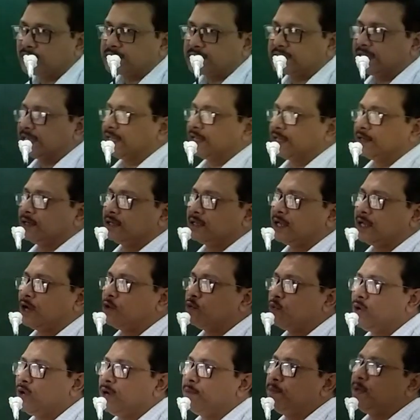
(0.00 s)
once again.
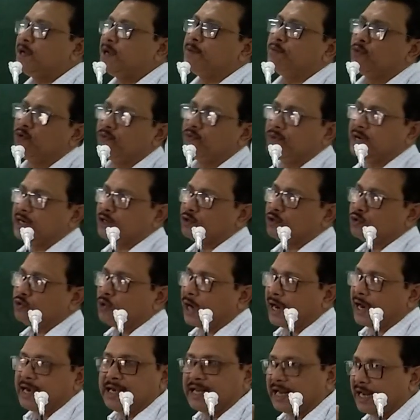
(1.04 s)
Now we will be moving
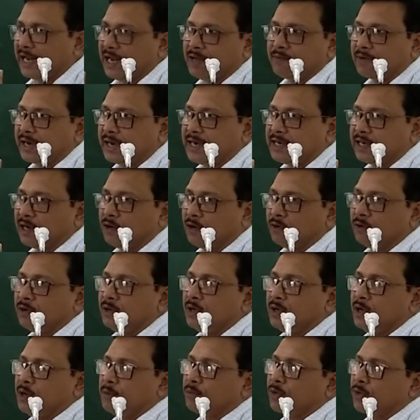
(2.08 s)
to Idea Lab right
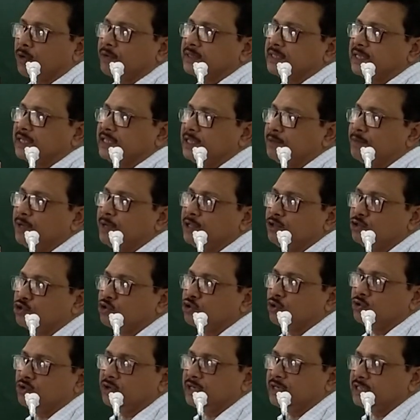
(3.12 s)
now. Professor Dipendu
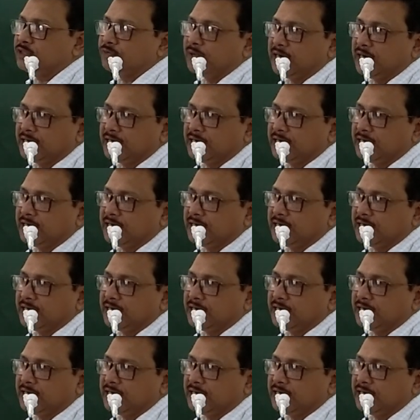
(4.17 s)
Chaudhary is